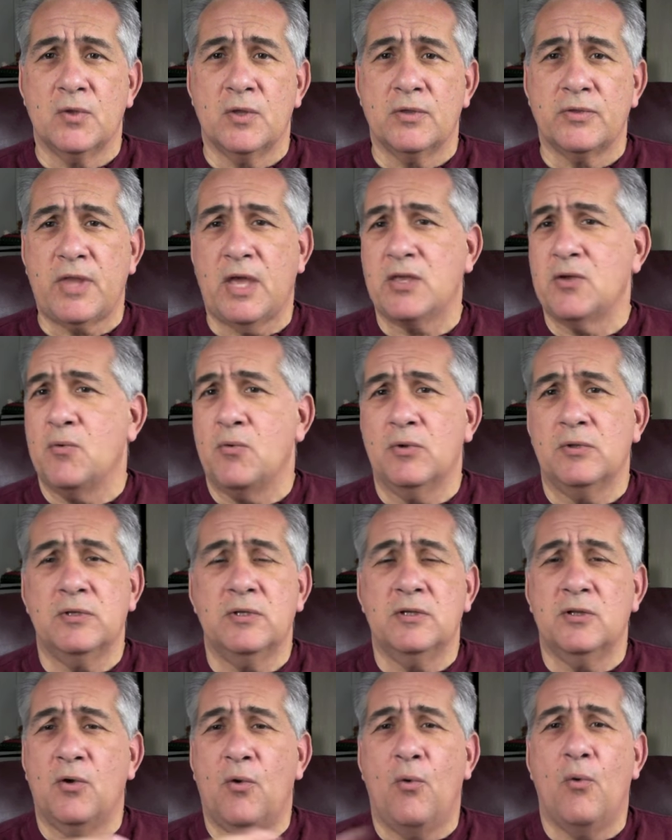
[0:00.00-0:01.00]
that you were a
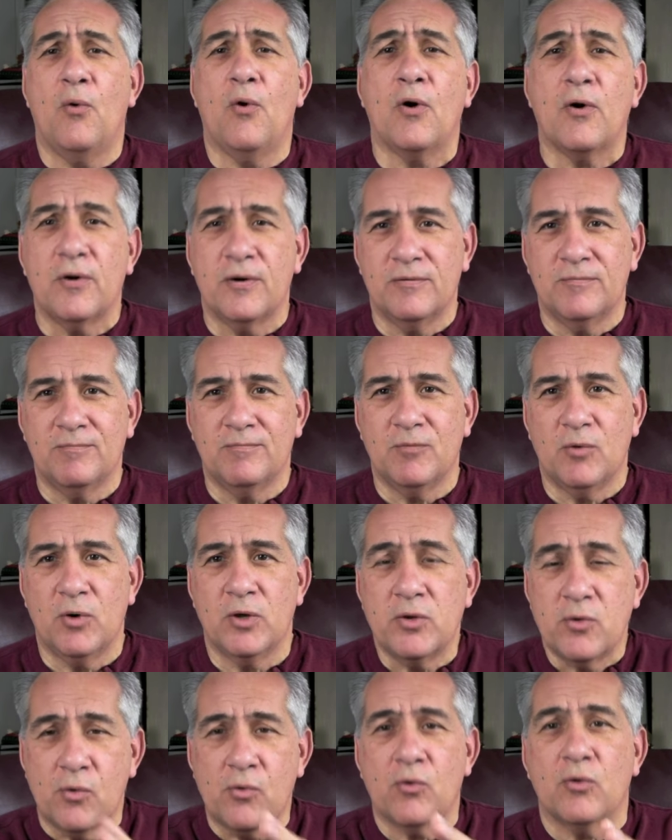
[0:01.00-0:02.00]
little whore or
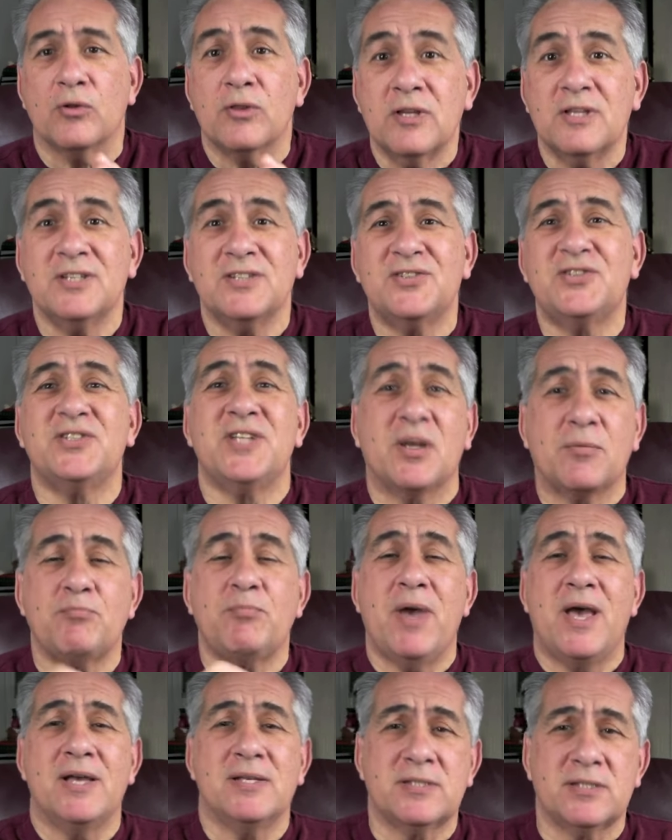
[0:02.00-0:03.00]
you were a little sick
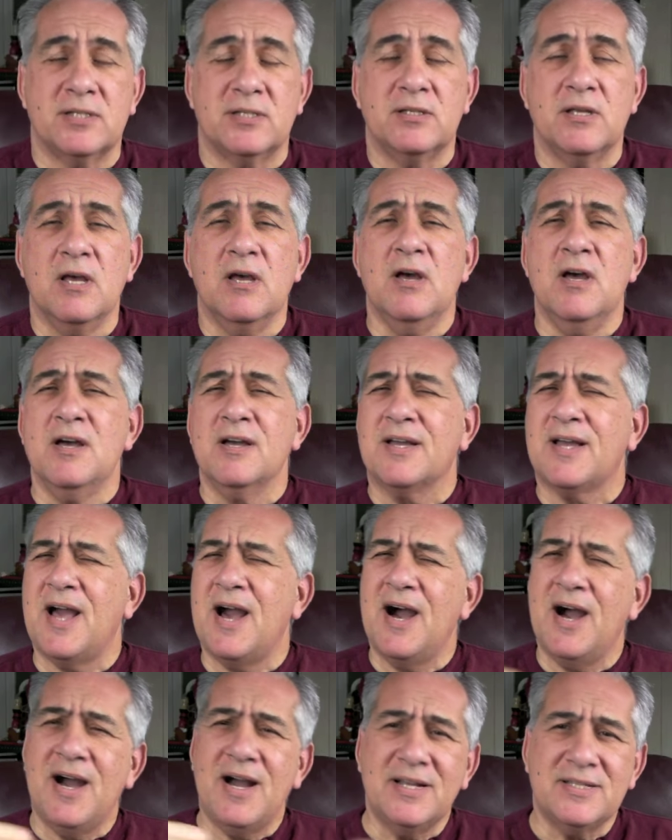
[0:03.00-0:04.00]
bastard.
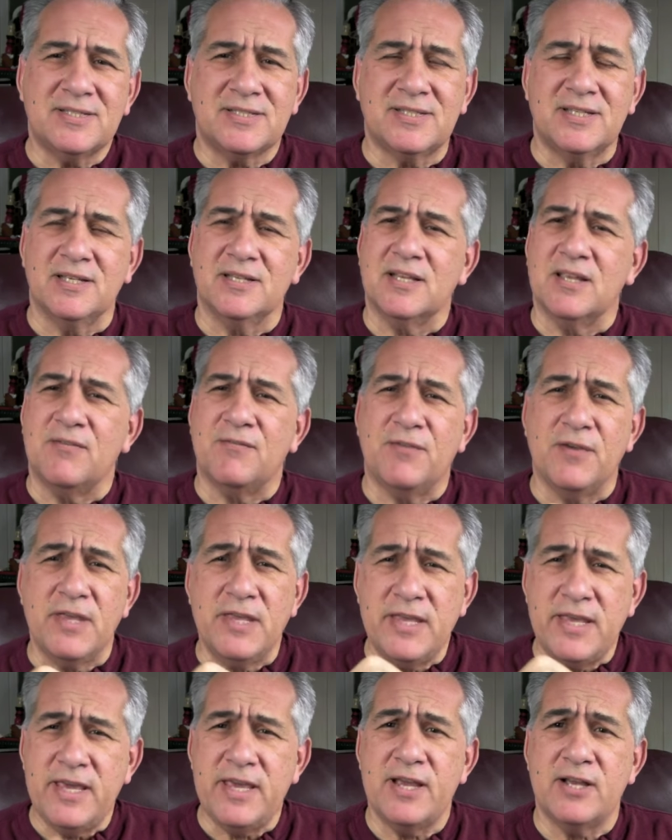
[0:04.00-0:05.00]
Constantly, for
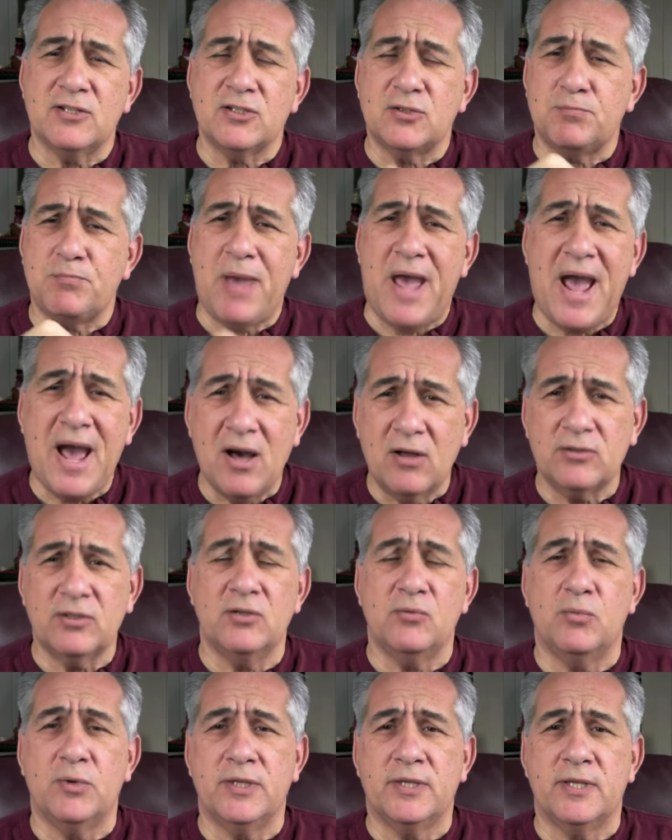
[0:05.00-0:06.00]
years,
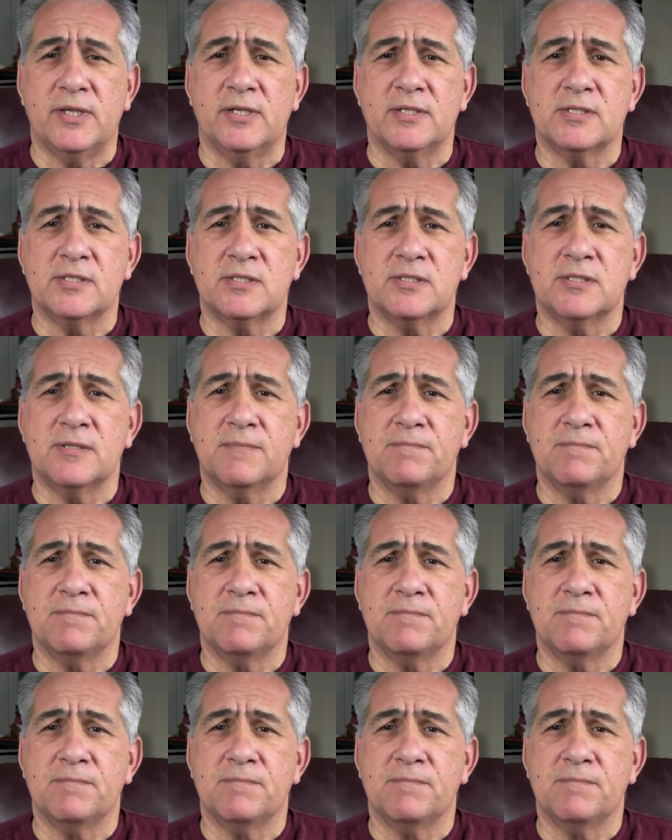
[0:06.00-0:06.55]
pounded with this.